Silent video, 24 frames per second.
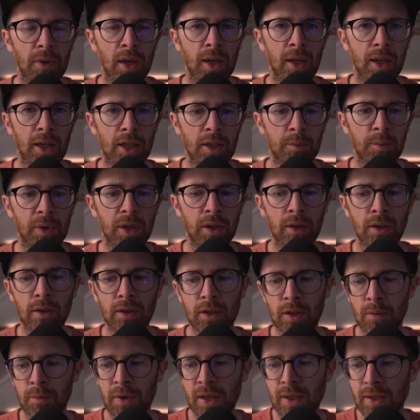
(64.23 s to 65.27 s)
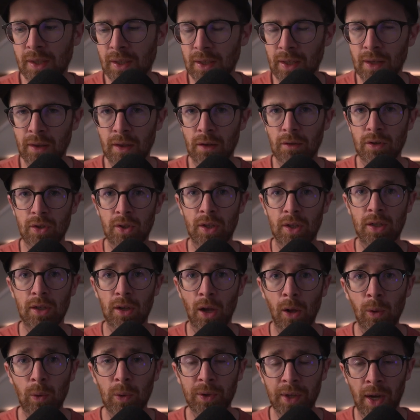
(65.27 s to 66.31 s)
my experience. So basically, there is this
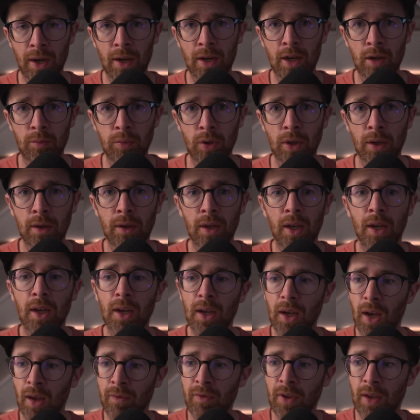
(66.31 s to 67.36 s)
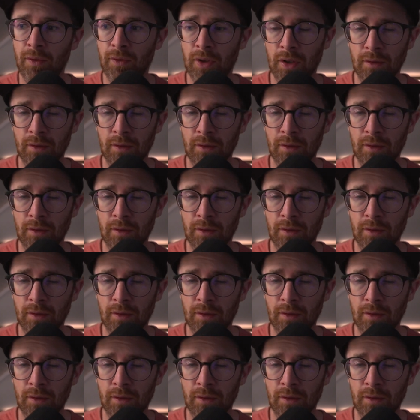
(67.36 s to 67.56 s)
old harbour, and they've